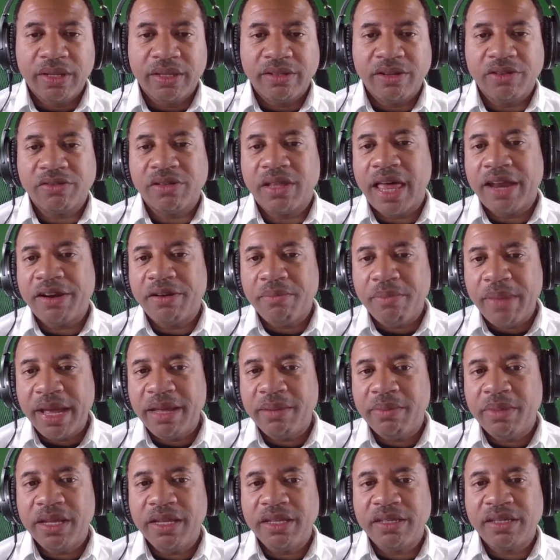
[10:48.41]
There's a lot of
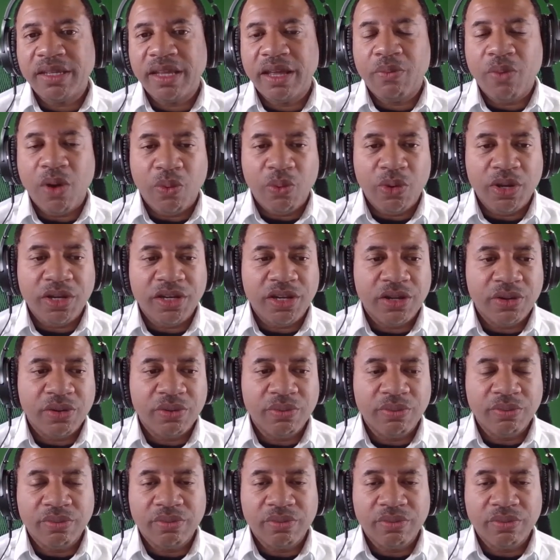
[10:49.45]
maybes in what we do.